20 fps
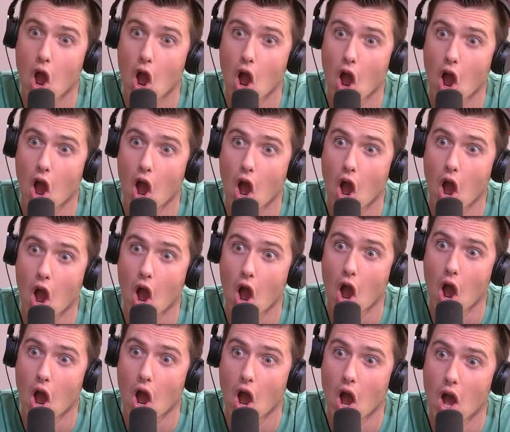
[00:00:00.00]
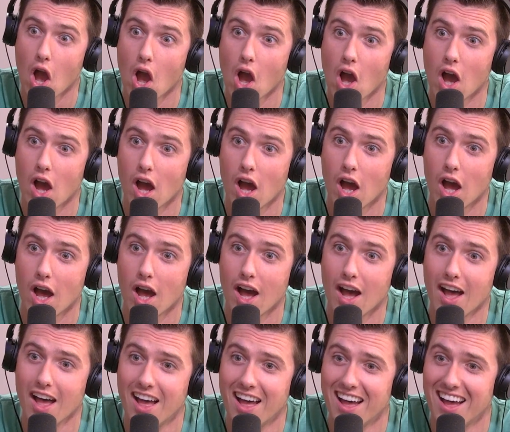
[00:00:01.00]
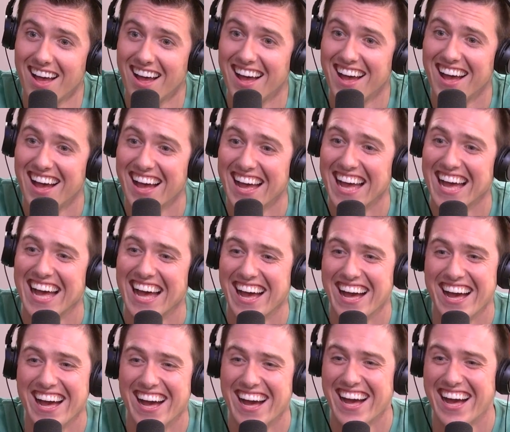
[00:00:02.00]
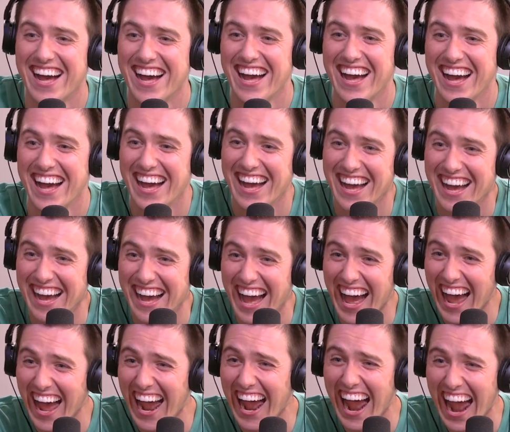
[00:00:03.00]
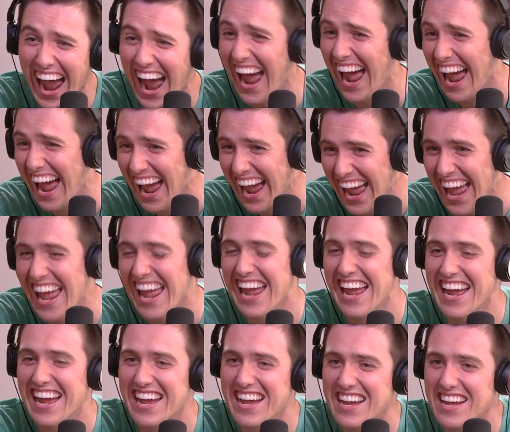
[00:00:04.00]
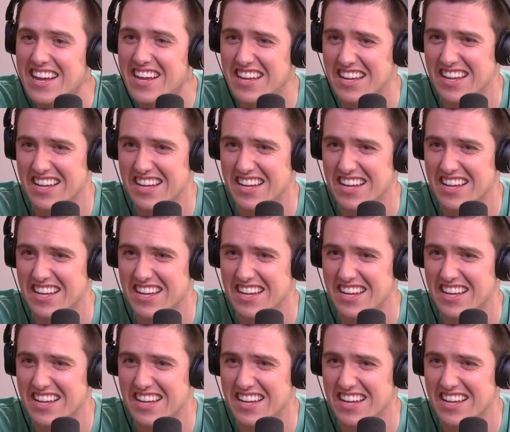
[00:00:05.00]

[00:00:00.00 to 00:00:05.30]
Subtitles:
25 of us, sprint after the star of Blue's Clues. And he's got this